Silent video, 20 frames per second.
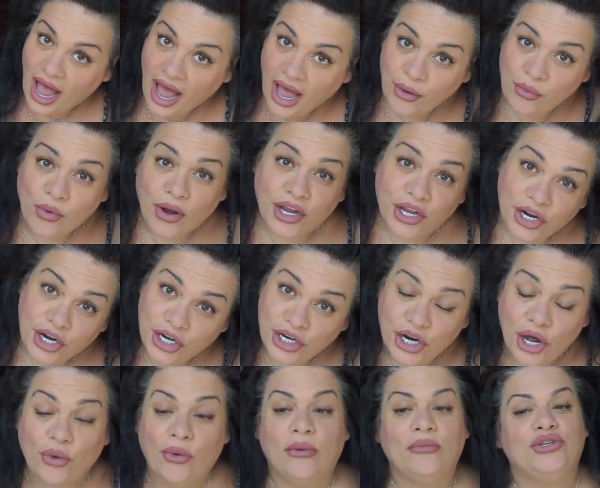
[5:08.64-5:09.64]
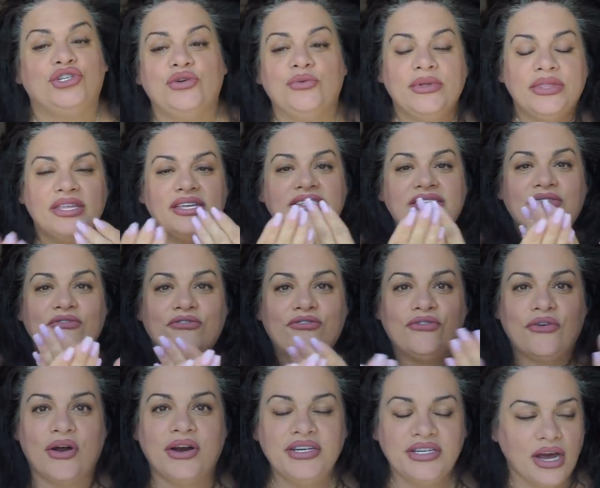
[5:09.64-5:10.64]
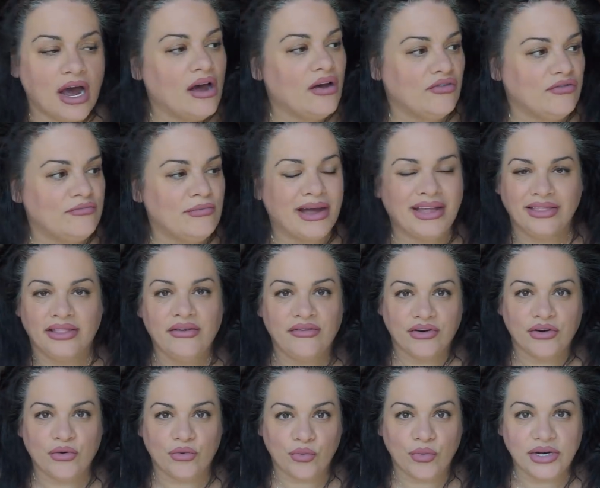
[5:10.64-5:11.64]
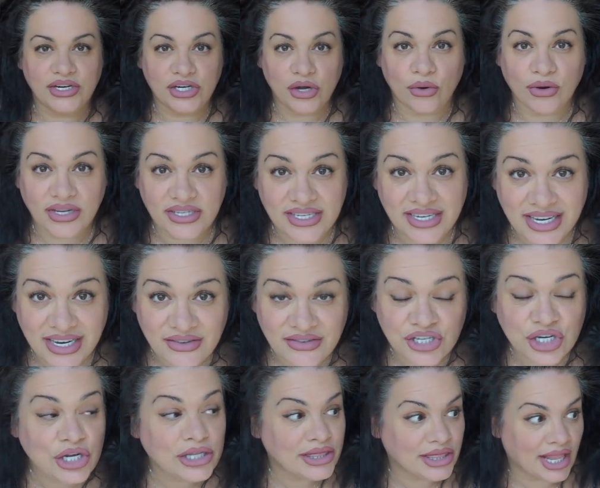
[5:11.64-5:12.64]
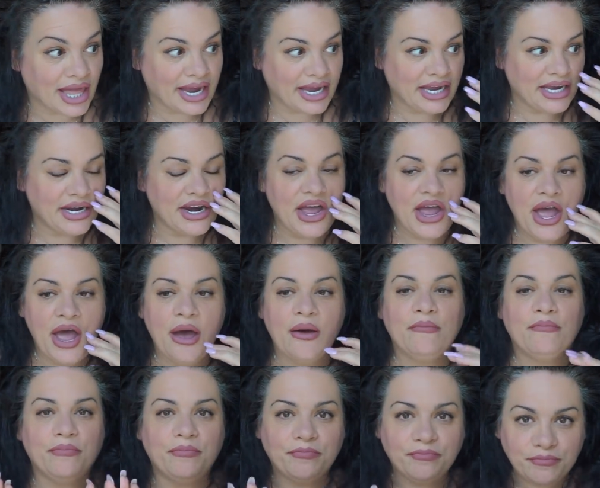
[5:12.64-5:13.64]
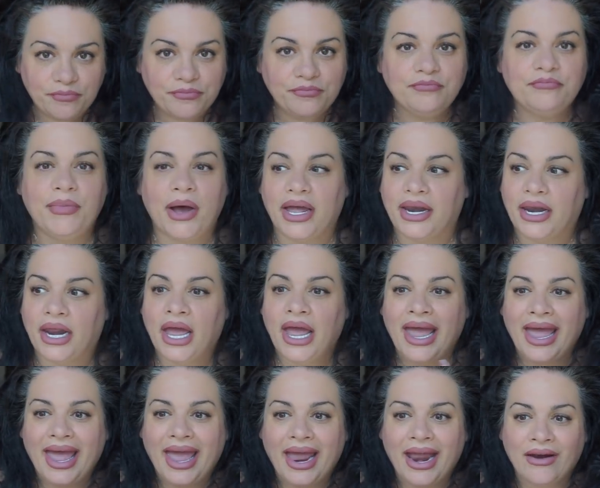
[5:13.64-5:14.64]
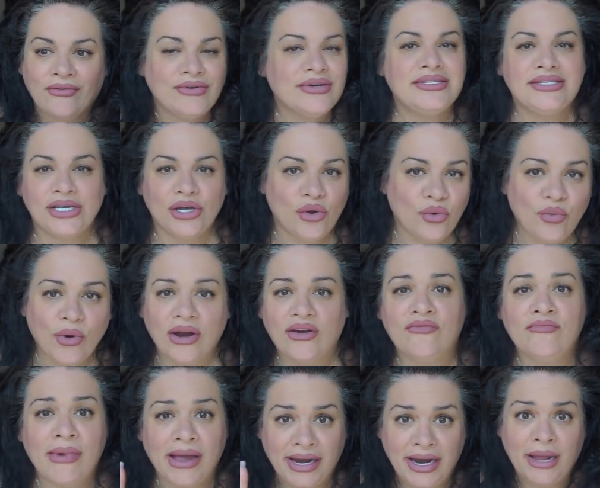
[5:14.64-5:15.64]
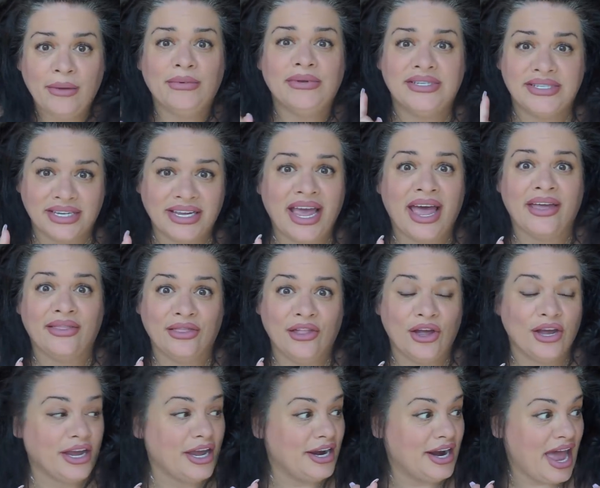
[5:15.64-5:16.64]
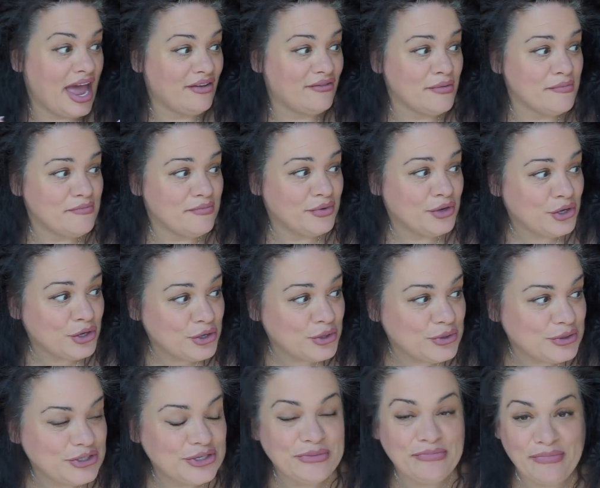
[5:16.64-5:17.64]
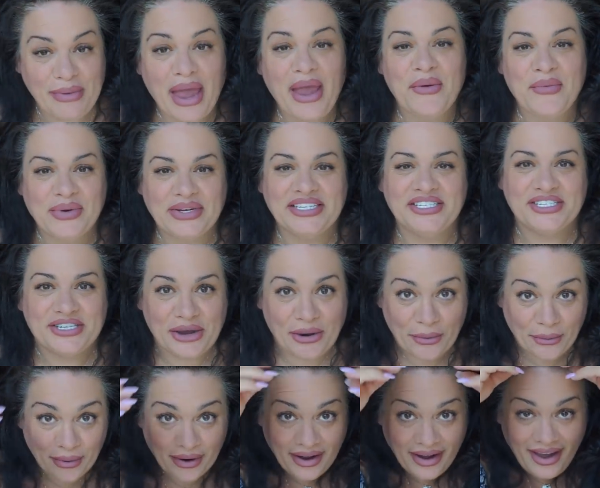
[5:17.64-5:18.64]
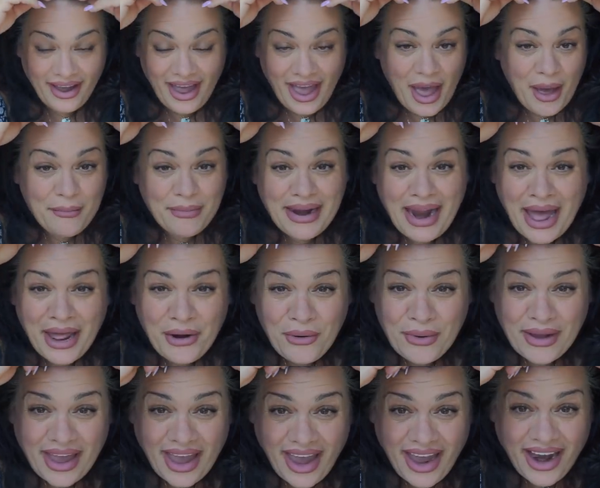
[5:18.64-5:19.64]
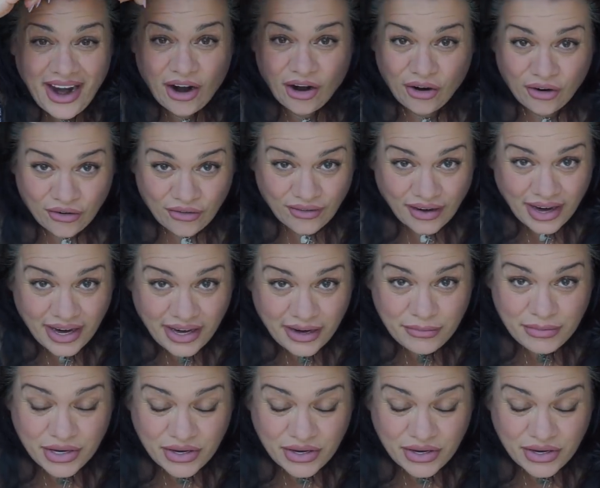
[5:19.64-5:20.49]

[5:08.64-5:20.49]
I want you to know I'm doing this in front of my living room window because it gives good light, but every single one of my neighbors can look in. I have a huge bay window, but I don't care, right?